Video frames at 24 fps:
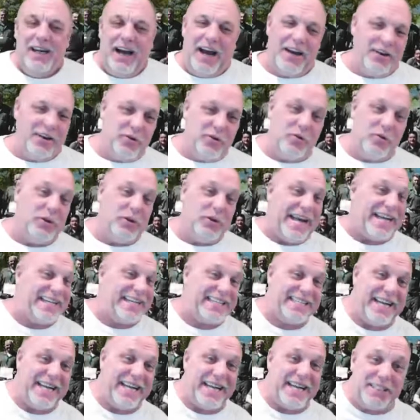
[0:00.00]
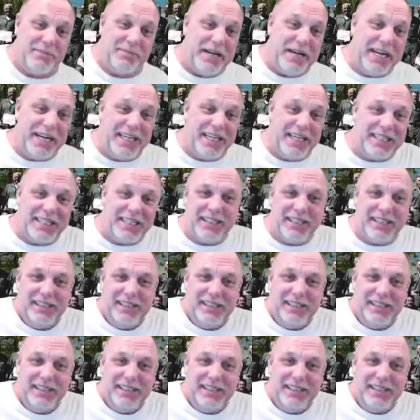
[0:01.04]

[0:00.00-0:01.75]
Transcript: I don't know what excess means.